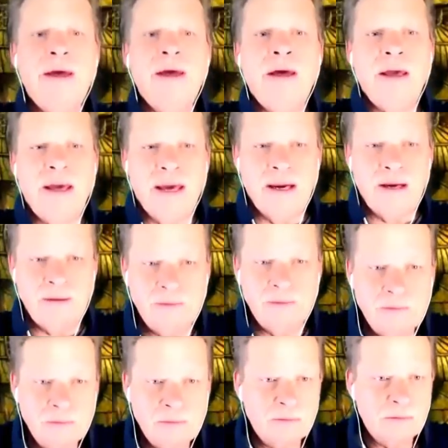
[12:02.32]
in
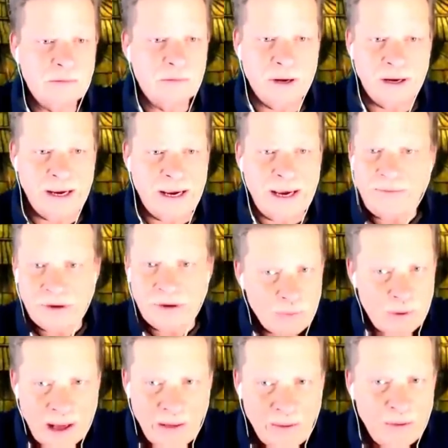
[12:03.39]
even
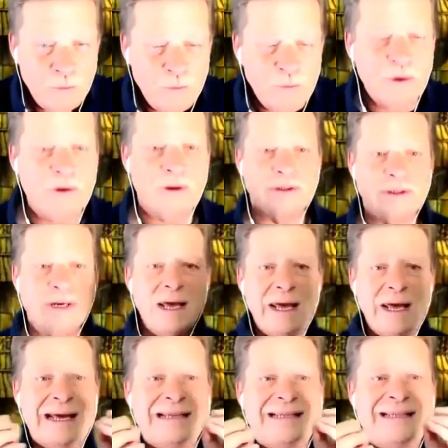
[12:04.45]
around the world.
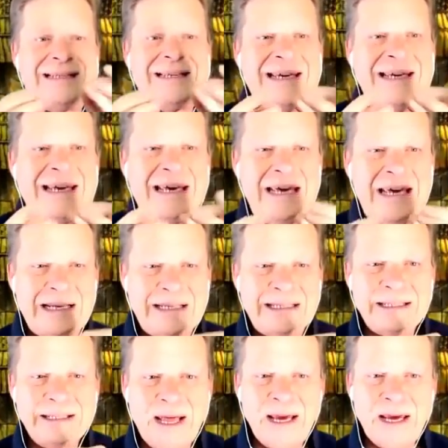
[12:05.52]
It's
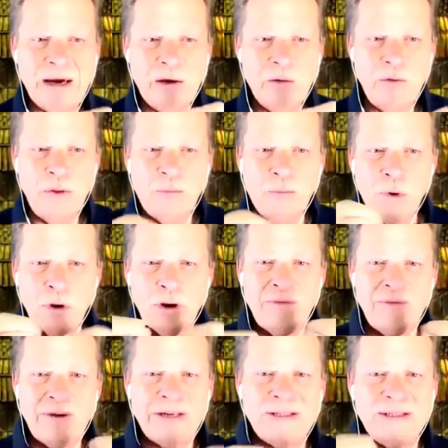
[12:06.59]
like the more of
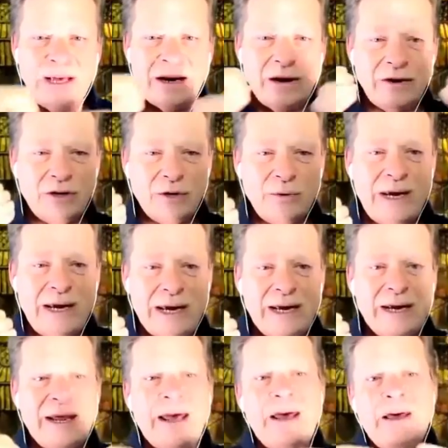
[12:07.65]
us that are doing
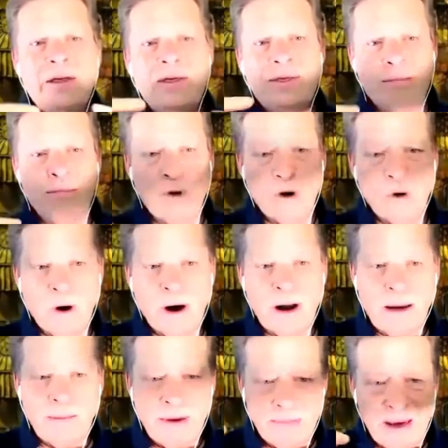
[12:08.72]
it, the more we're
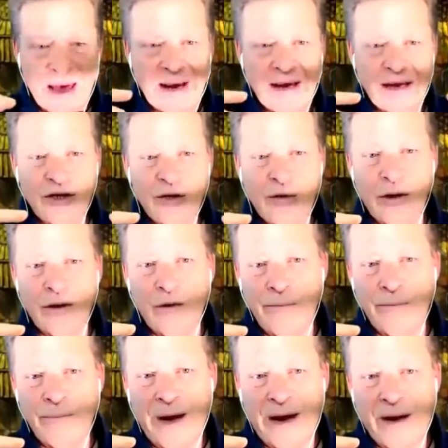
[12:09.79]
coming back into our
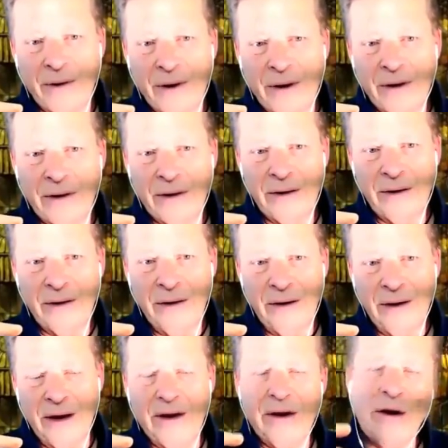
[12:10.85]
own power.
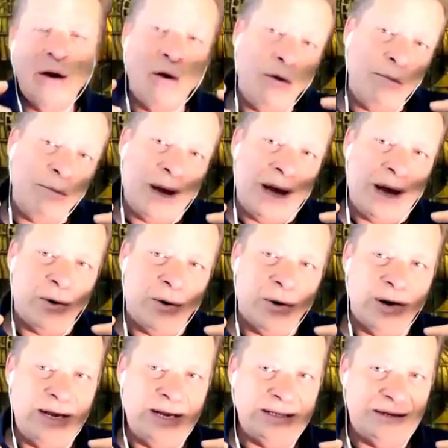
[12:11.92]
And our own power
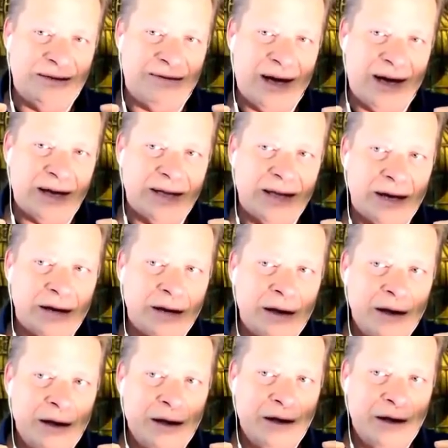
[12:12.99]
is the fact that
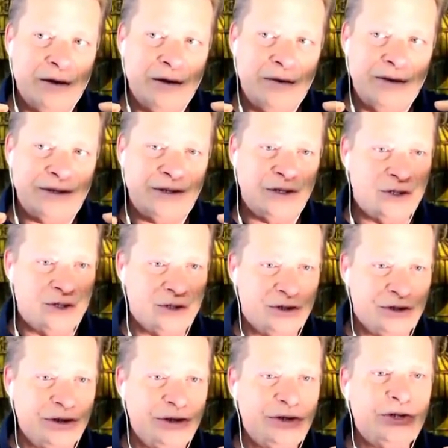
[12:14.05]
this
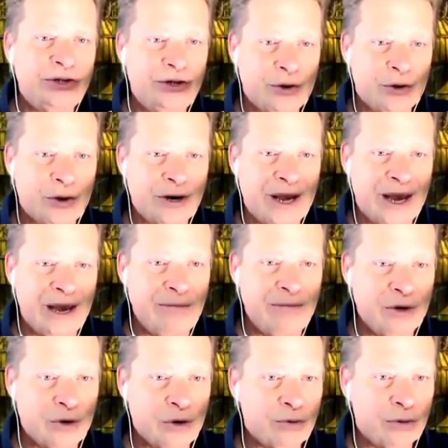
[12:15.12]
is your game,
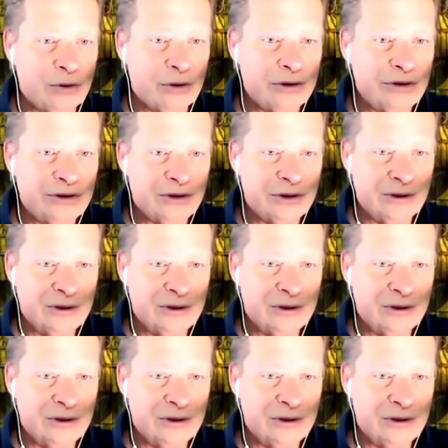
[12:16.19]
your rules,